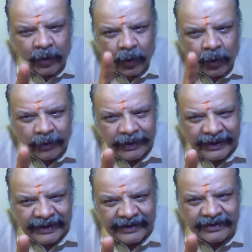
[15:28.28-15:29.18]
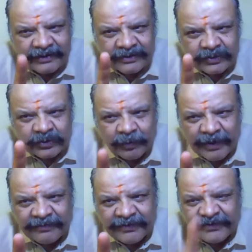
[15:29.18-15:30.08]
only in
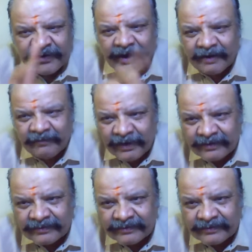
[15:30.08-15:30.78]
superficial level.